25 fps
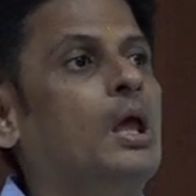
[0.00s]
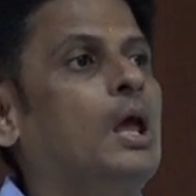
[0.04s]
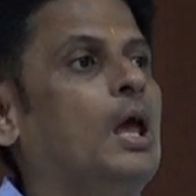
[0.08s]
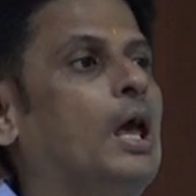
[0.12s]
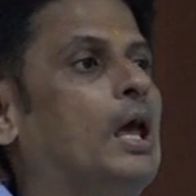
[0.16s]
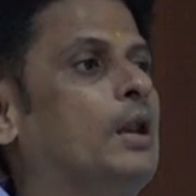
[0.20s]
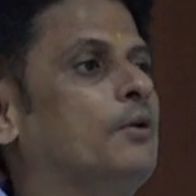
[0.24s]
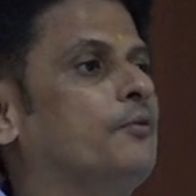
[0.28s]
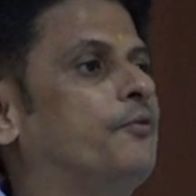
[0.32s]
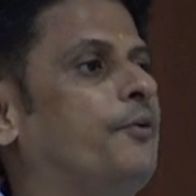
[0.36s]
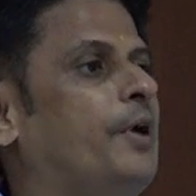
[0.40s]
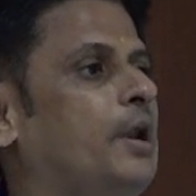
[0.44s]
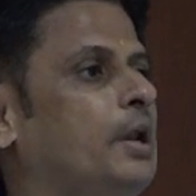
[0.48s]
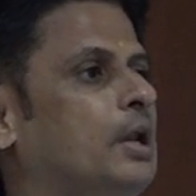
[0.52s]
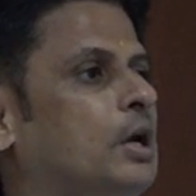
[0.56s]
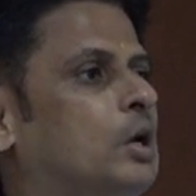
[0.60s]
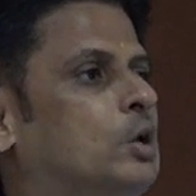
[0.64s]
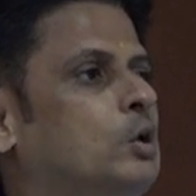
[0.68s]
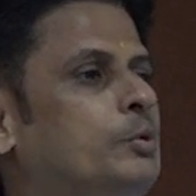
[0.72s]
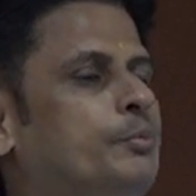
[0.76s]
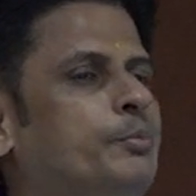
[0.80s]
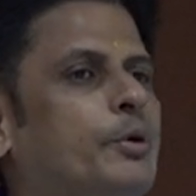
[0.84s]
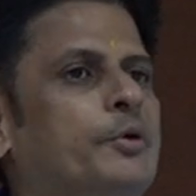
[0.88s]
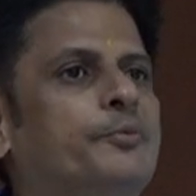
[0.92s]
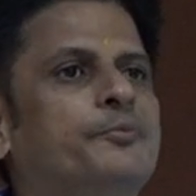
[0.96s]
And when a
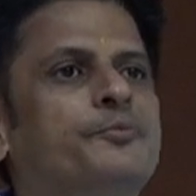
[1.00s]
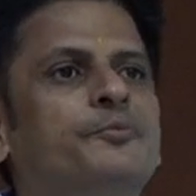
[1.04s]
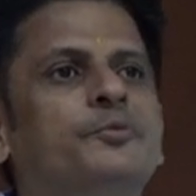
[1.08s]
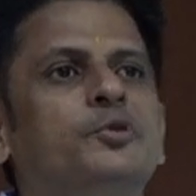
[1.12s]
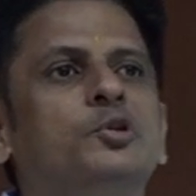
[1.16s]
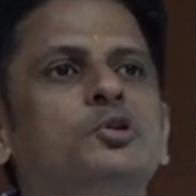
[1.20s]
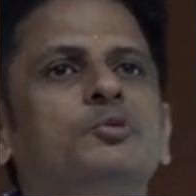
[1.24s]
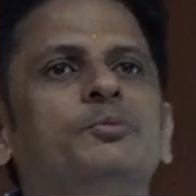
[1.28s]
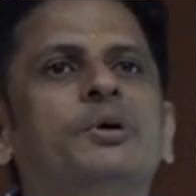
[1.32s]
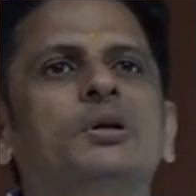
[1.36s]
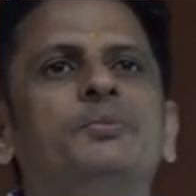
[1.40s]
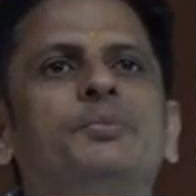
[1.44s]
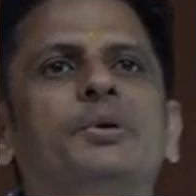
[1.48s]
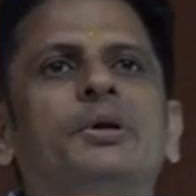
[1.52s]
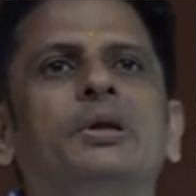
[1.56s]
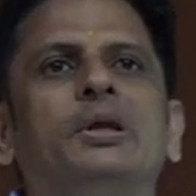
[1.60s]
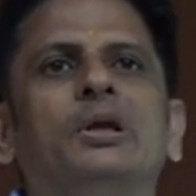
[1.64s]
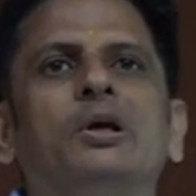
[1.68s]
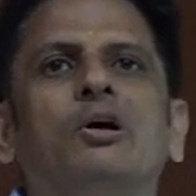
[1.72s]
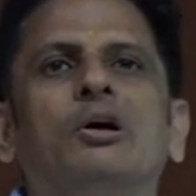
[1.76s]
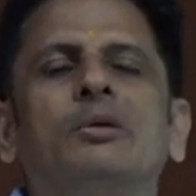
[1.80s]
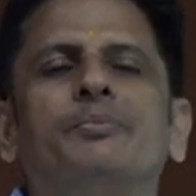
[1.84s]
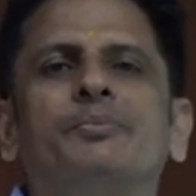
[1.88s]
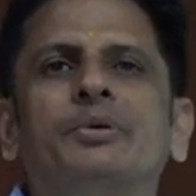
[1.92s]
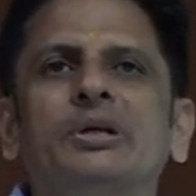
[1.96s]
group of human beings
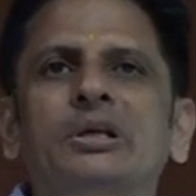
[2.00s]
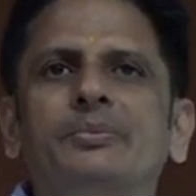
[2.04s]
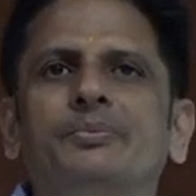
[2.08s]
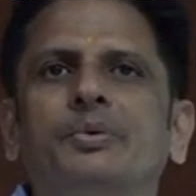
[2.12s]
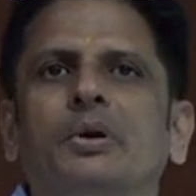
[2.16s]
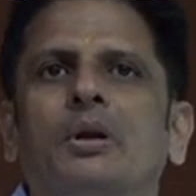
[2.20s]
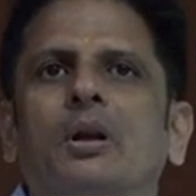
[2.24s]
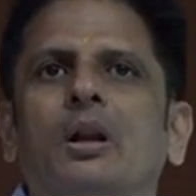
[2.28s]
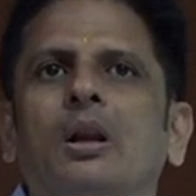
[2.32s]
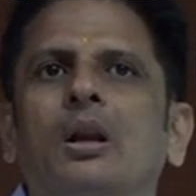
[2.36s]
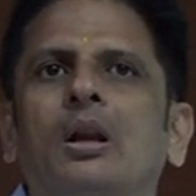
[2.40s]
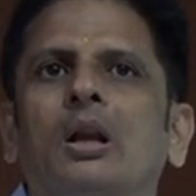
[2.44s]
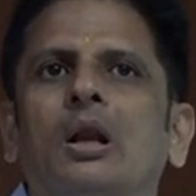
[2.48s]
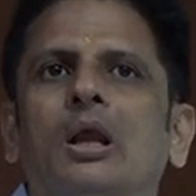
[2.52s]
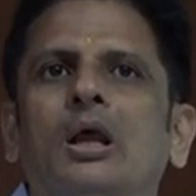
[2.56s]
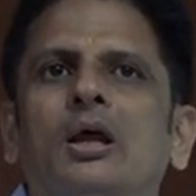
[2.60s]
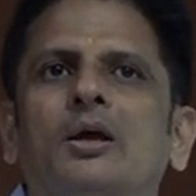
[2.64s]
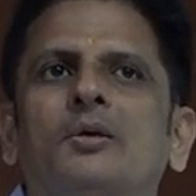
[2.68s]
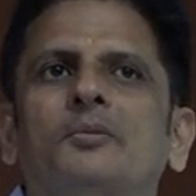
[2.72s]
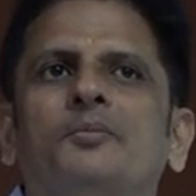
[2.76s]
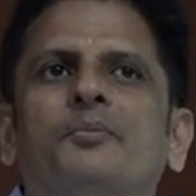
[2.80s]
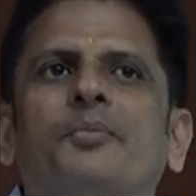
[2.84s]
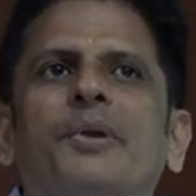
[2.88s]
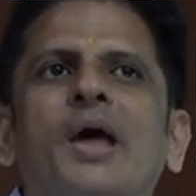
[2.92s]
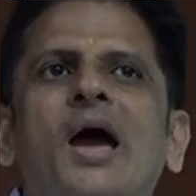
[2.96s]
or people
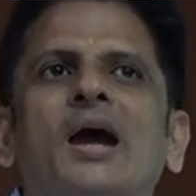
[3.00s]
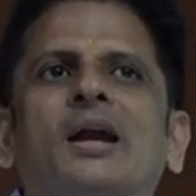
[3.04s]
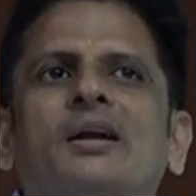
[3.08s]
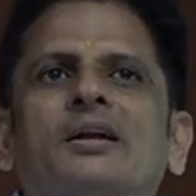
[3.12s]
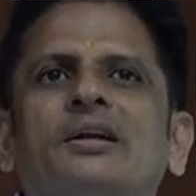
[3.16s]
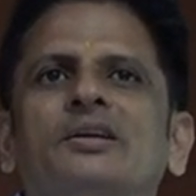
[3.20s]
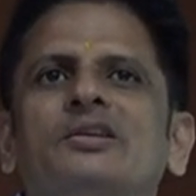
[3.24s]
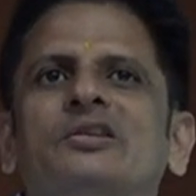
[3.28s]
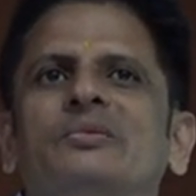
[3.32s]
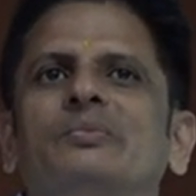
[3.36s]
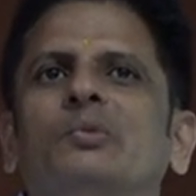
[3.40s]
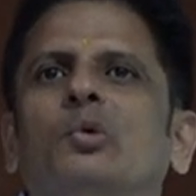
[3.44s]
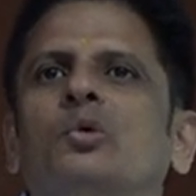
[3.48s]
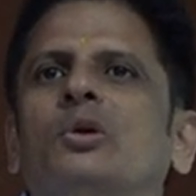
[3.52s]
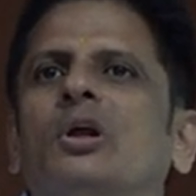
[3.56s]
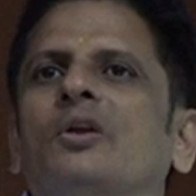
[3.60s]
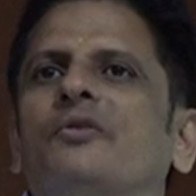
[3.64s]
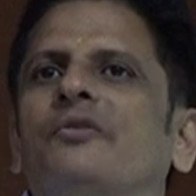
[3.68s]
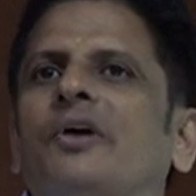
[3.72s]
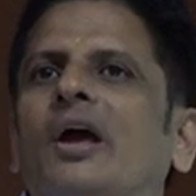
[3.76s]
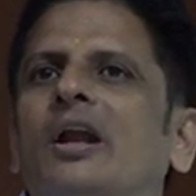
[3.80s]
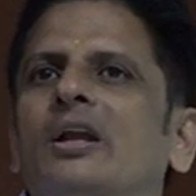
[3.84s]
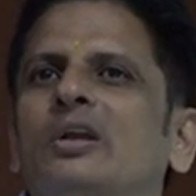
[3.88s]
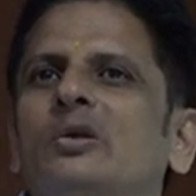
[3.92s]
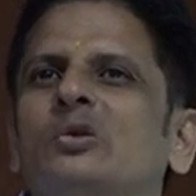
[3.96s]
practice moral
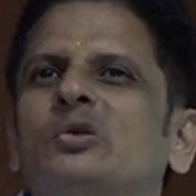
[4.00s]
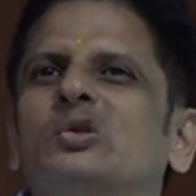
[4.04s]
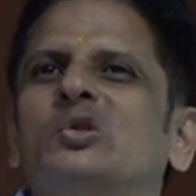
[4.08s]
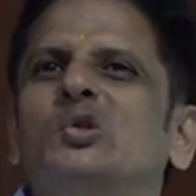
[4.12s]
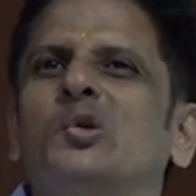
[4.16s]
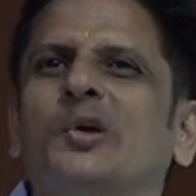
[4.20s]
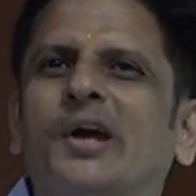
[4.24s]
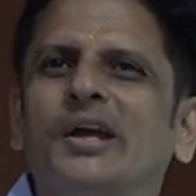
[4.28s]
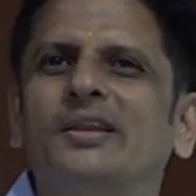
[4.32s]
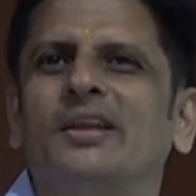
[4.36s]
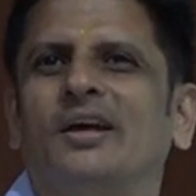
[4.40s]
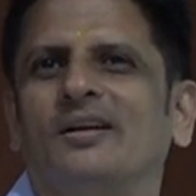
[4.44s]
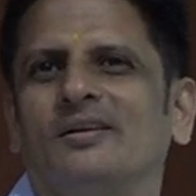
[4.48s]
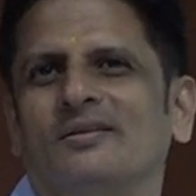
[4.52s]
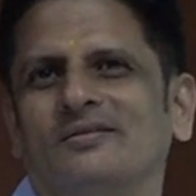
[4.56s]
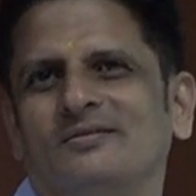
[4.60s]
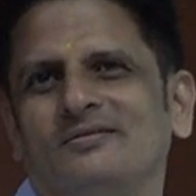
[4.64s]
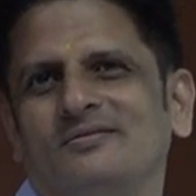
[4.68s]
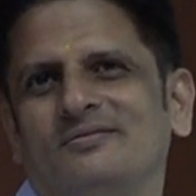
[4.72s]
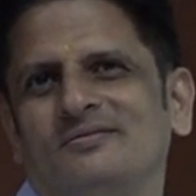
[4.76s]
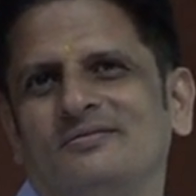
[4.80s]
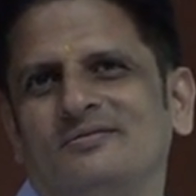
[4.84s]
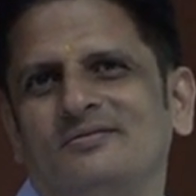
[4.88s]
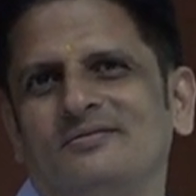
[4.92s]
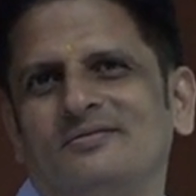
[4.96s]
values together,
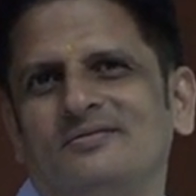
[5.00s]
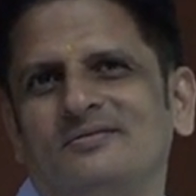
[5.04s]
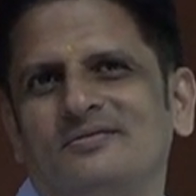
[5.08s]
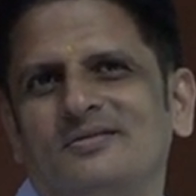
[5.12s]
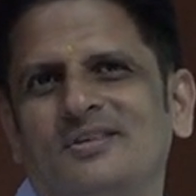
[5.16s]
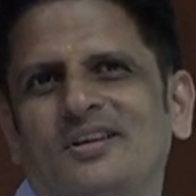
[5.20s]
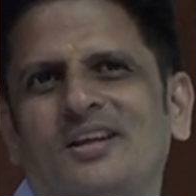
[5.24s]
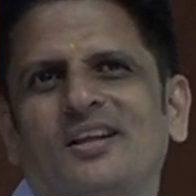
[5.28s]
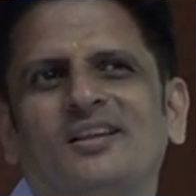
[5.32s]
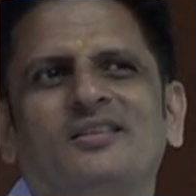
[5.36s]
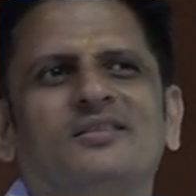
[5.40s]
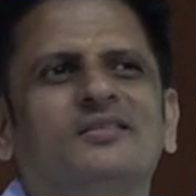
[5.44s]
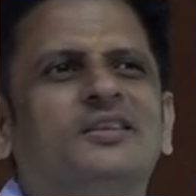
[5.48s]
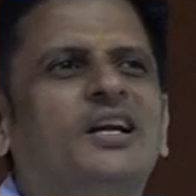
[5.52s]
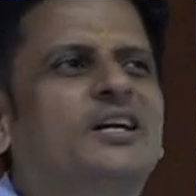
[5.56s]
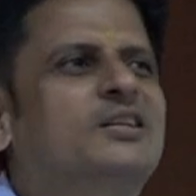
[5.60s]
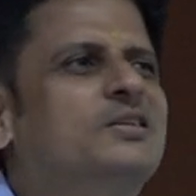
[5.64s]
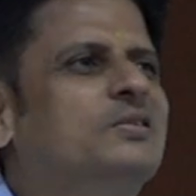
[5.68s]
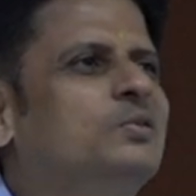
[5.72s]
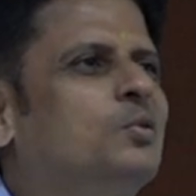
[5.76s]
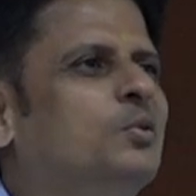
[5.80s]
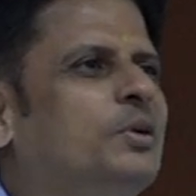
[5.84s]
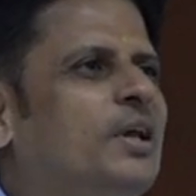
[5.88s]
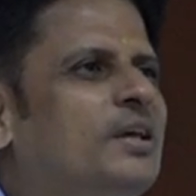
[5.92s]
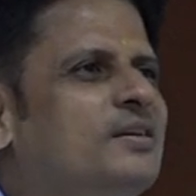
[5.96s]
that's
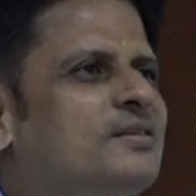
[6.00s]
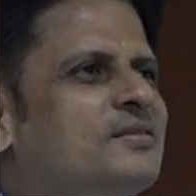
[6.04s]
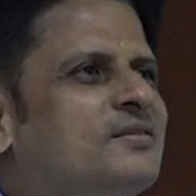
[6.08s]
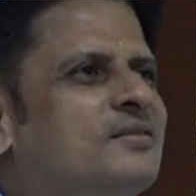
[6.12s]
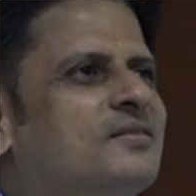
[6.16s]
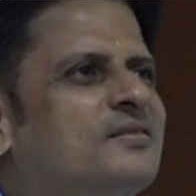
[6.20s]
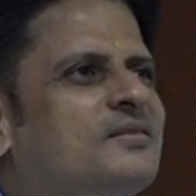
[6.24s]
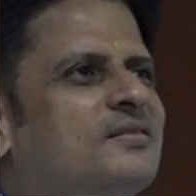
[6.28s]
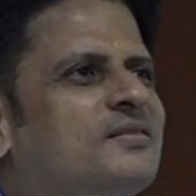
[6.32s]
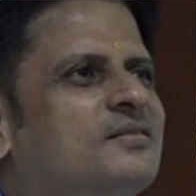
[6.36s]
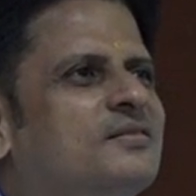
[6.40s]
known as